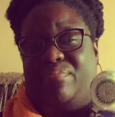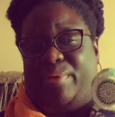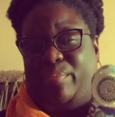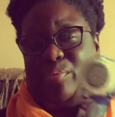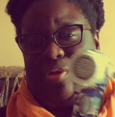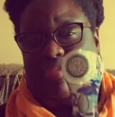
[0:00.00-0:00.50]

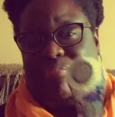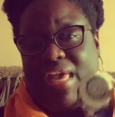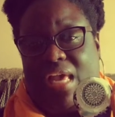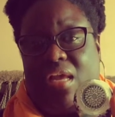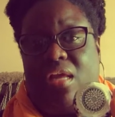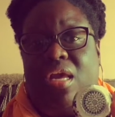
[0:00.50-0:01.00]
people that
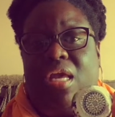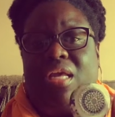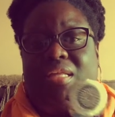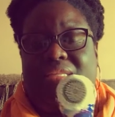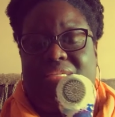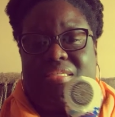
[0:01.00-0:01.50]
made
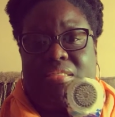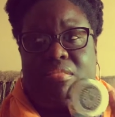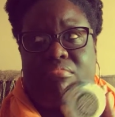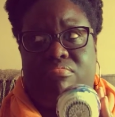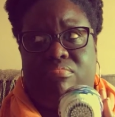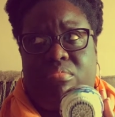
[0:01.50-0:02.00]
the
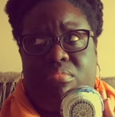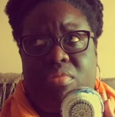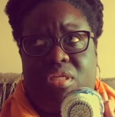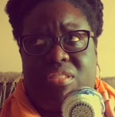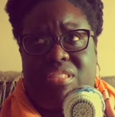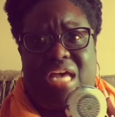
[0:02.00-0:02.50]

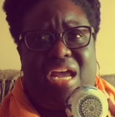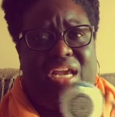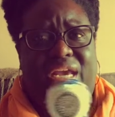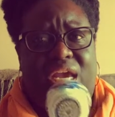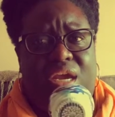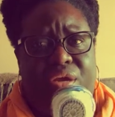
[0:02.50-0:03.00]

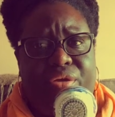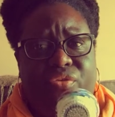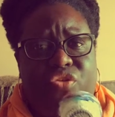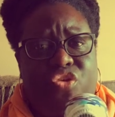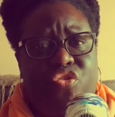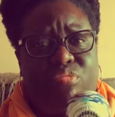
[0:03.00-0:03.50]
Sonicare
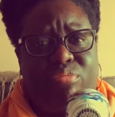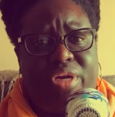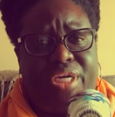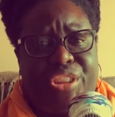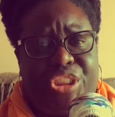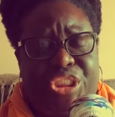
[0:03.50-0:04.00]

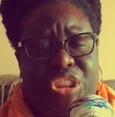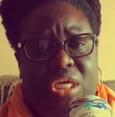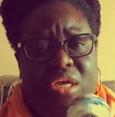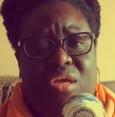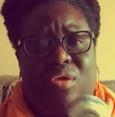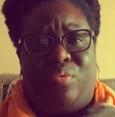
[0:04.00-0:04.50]
toothbrush,
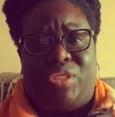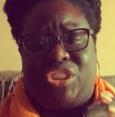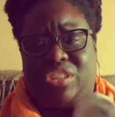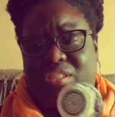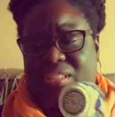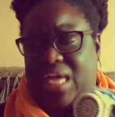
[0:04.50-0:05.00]
which
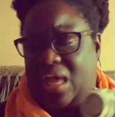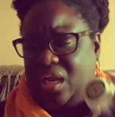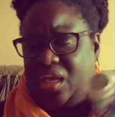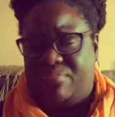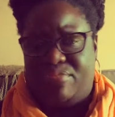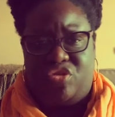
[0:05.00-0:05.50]
is
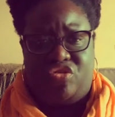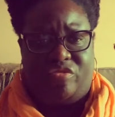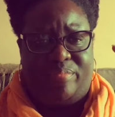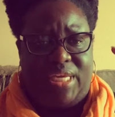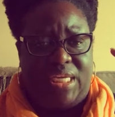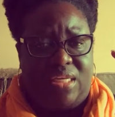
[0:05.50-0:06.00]
sonic
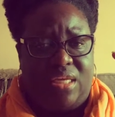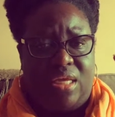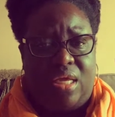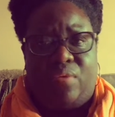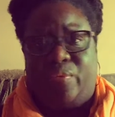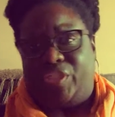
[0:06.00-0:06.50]
movement,
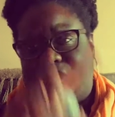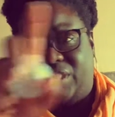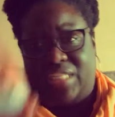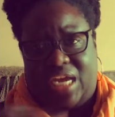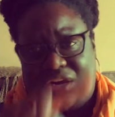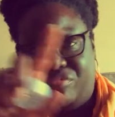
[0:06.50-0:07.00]
which is
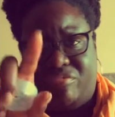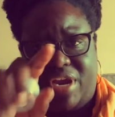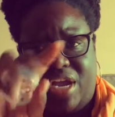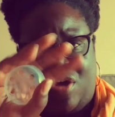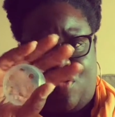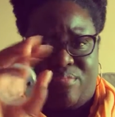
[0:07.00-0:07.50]
not a
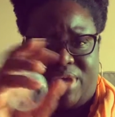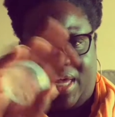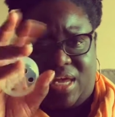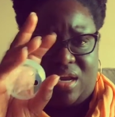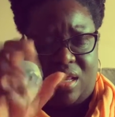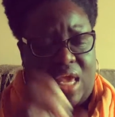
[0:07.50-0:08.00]
round, but
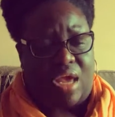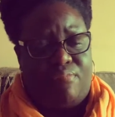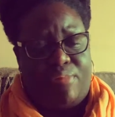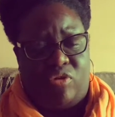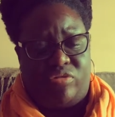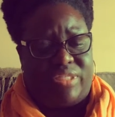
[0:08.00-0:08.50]
kind of like a
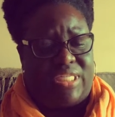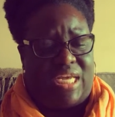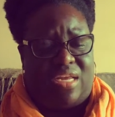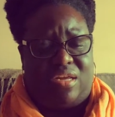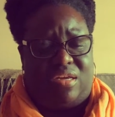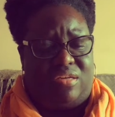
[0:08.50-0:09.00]

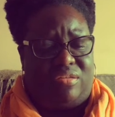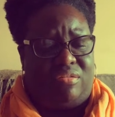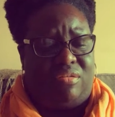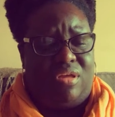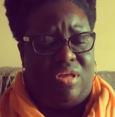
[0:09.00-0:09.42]
pulsating